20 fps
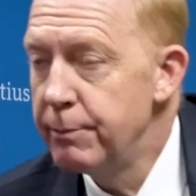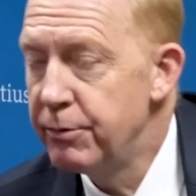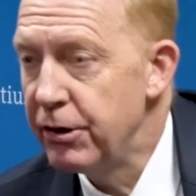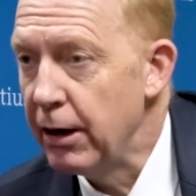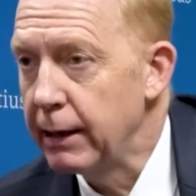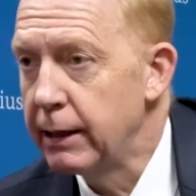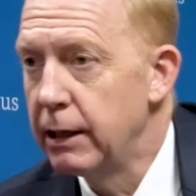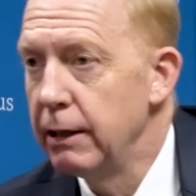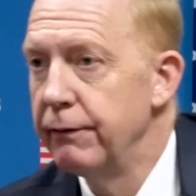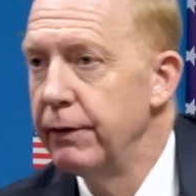
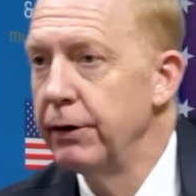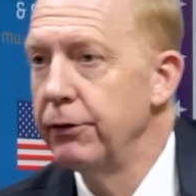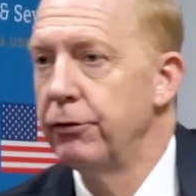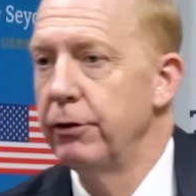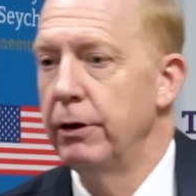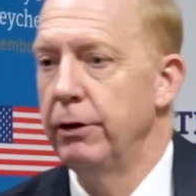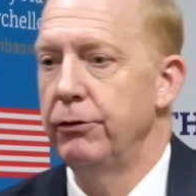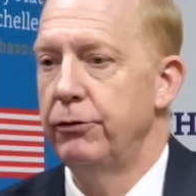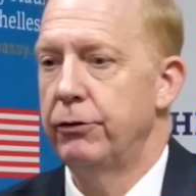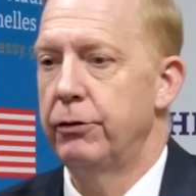objective
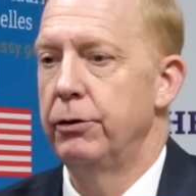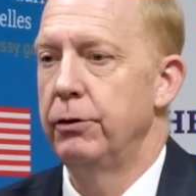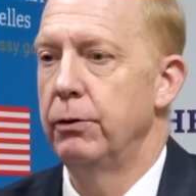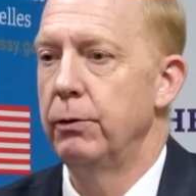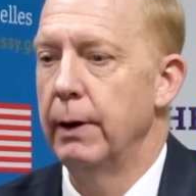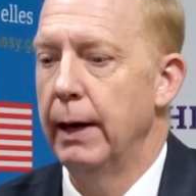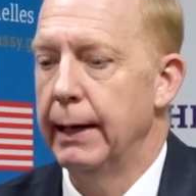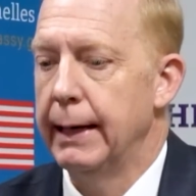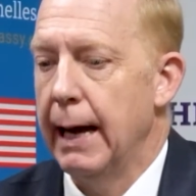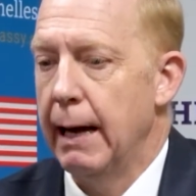is
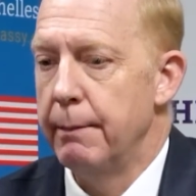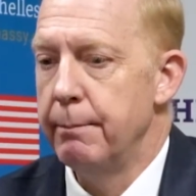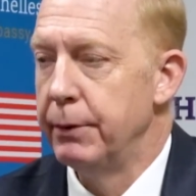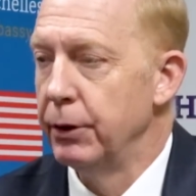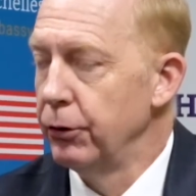to, again,